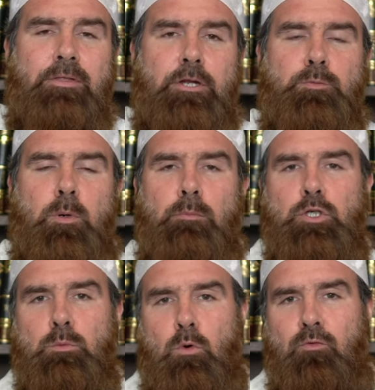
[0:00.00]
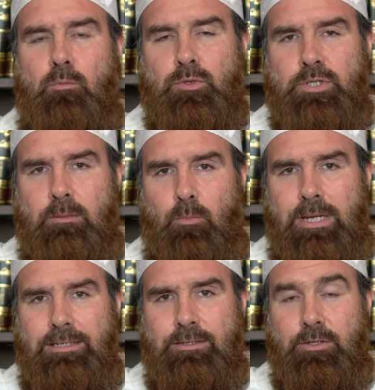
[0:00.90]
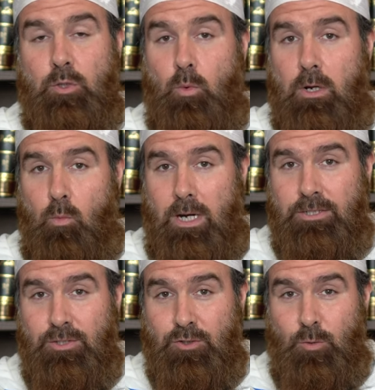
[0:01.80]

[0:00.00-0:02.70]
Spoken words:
then it's permissible for Muslim men to wear watches.